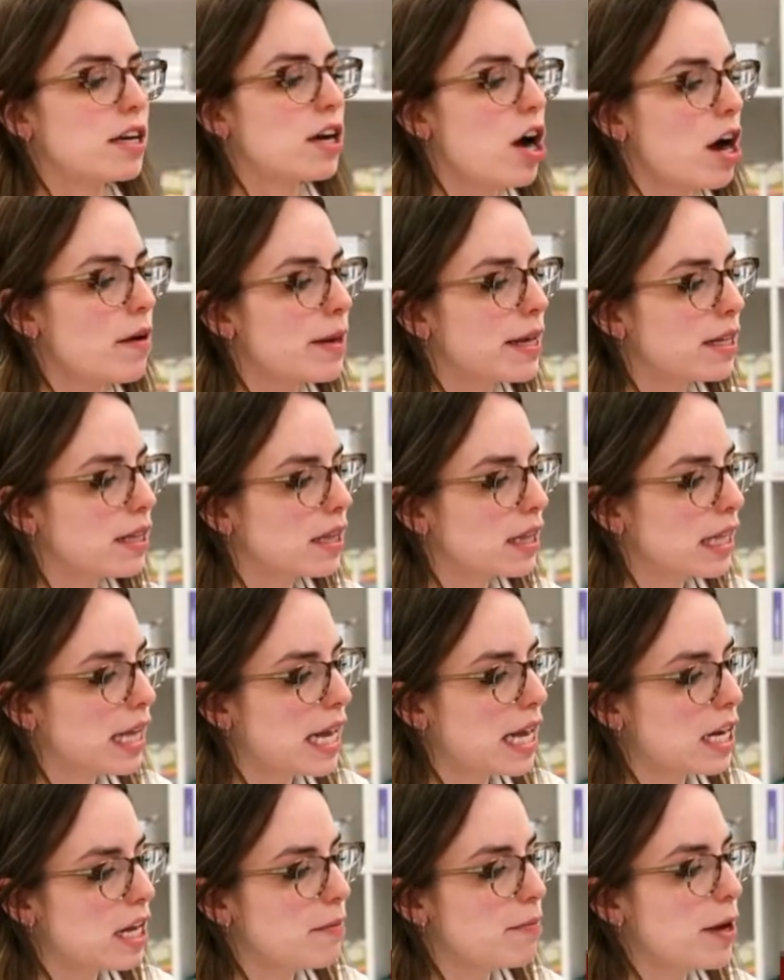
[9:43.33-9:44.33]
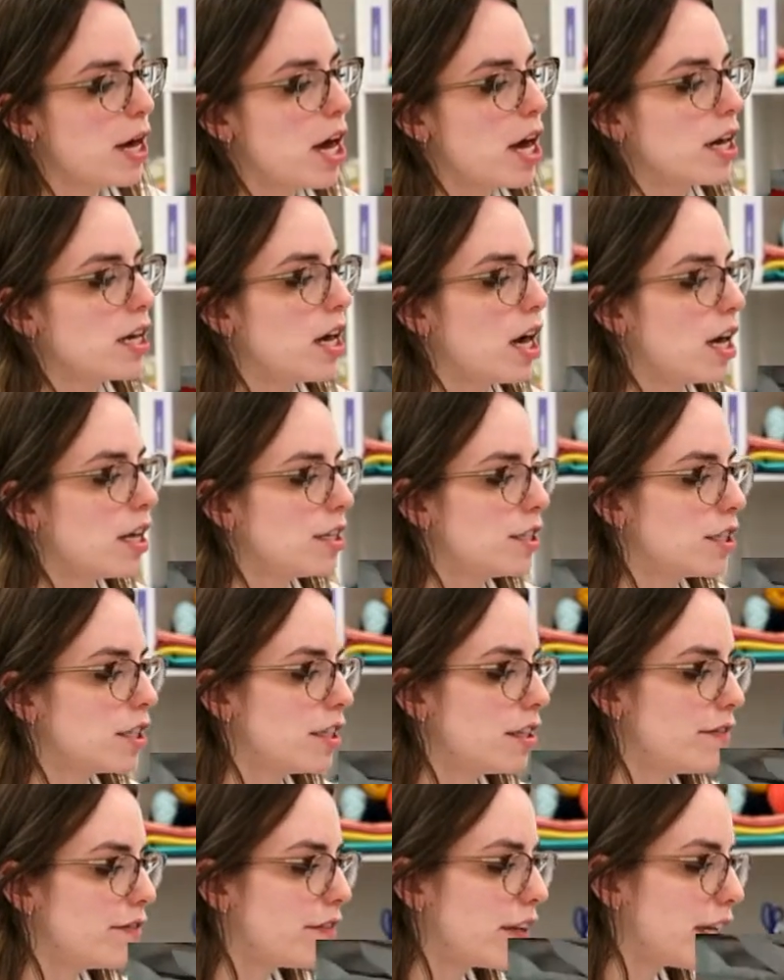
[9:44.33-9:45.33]
comment ladybug under
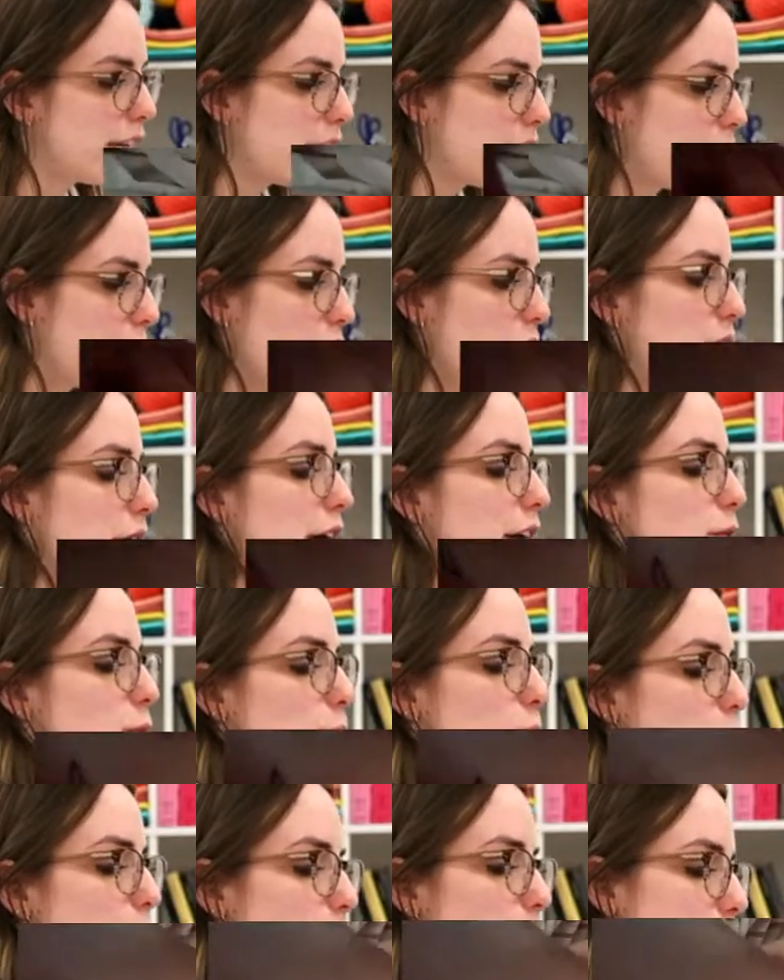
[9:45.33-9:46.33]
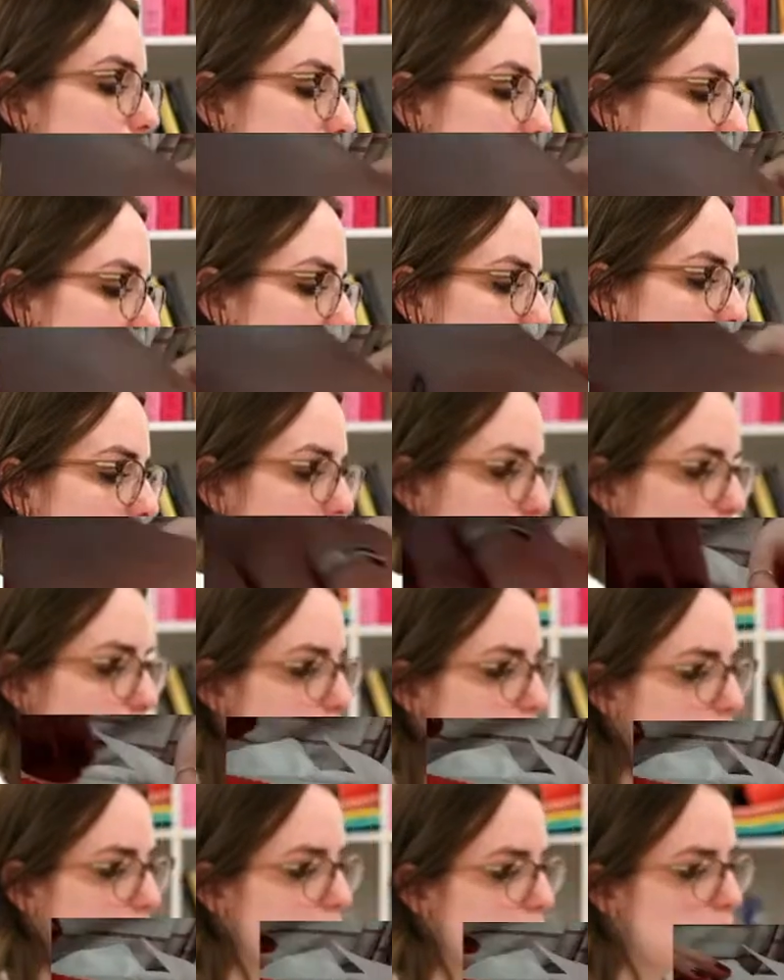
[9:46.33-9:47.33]
the video and we will pick someone at
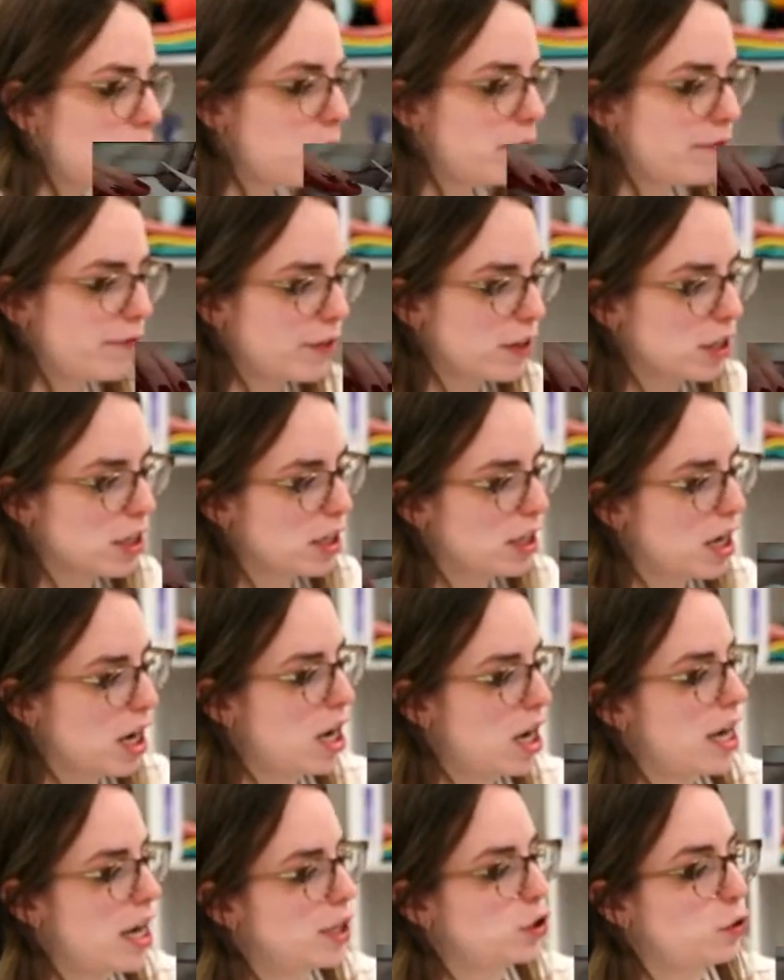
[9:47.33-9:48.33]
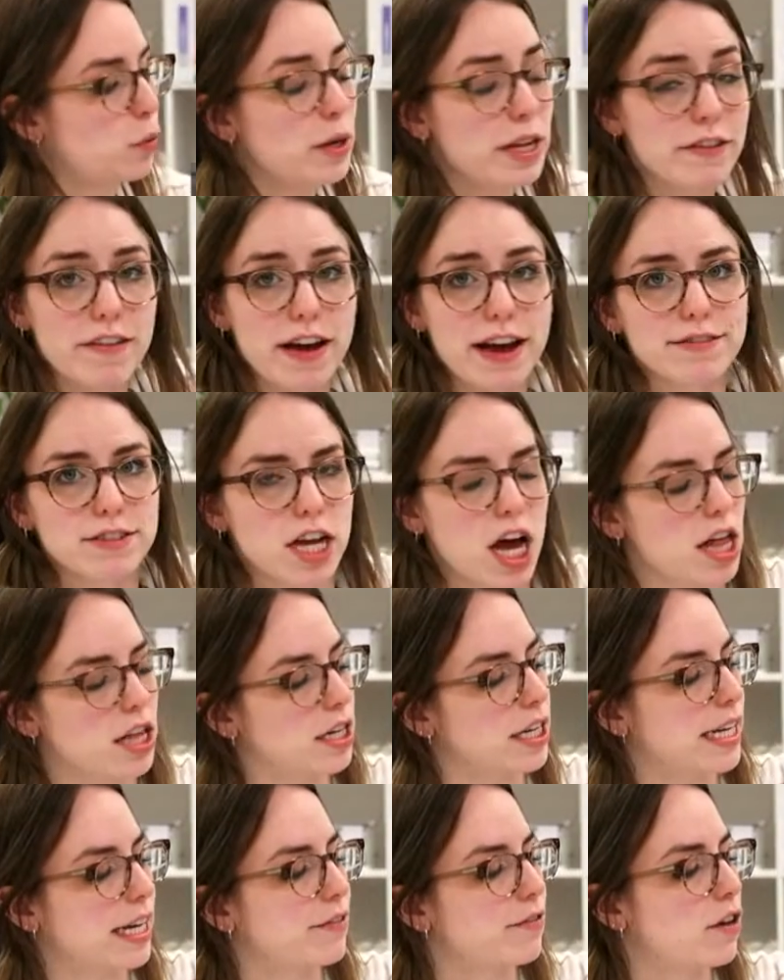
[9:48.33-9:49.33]
random for a
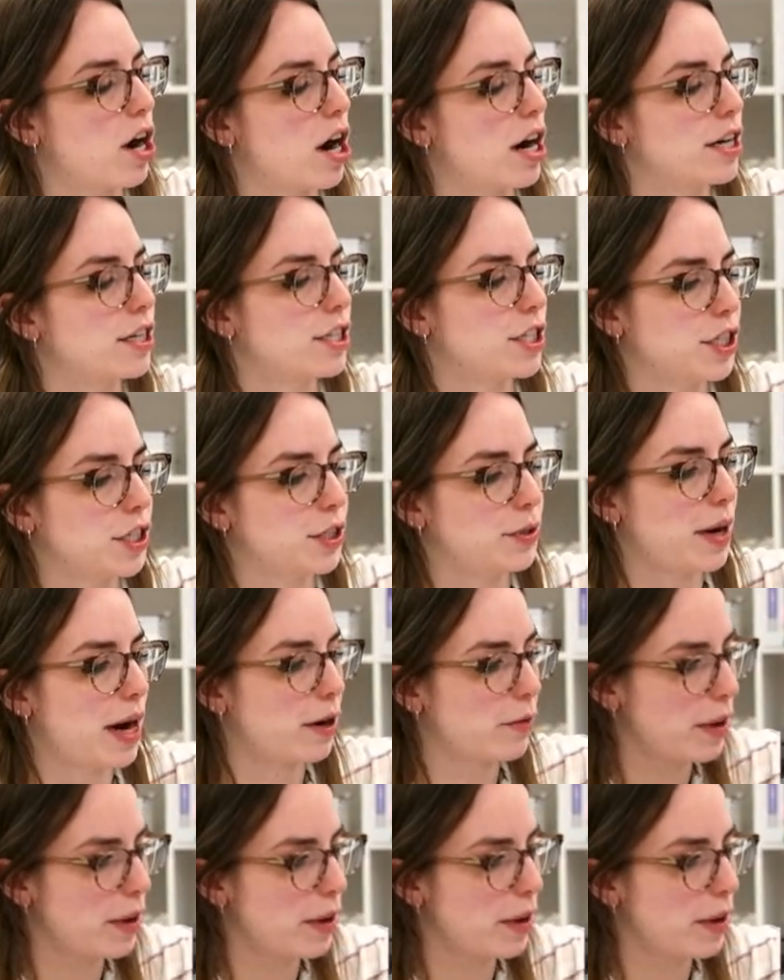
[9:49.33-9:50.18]
$25 gift card to our